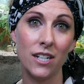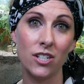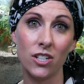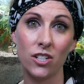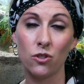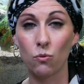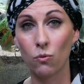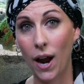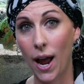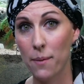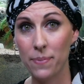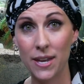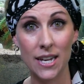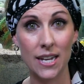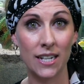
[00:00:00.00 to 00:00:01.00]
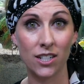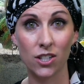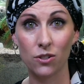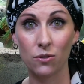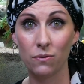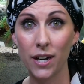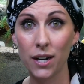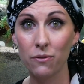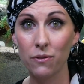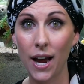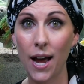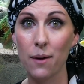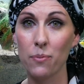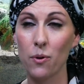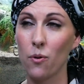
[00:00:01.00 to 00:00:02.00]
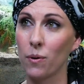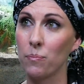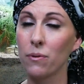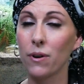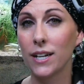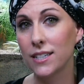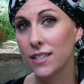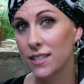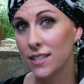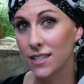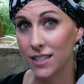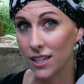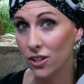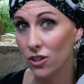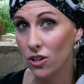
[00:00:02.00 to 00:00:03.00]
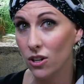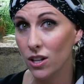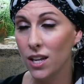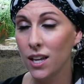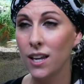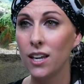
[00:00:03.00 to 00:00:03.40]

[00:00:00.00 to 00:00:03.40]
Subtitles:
just wrap it in saran wrap or press and seal.